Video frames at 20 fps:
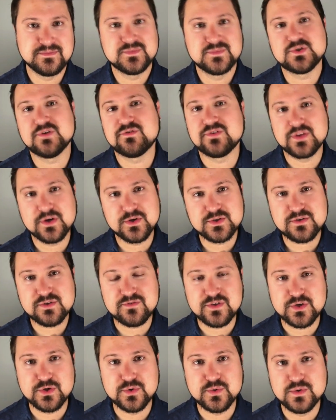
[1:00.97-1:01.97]
So for those of
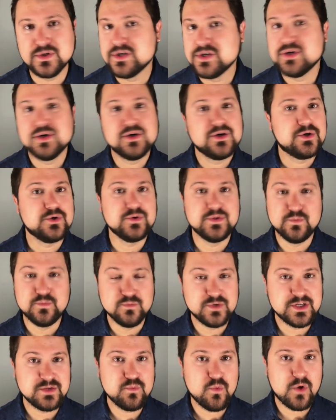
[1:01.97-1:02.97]
you who
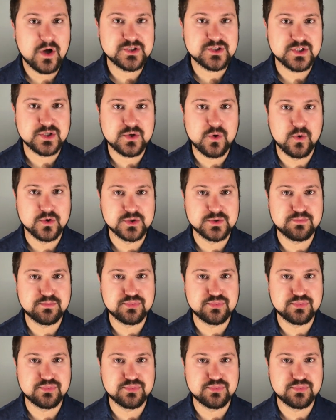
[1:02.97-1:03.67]
didn't watch the course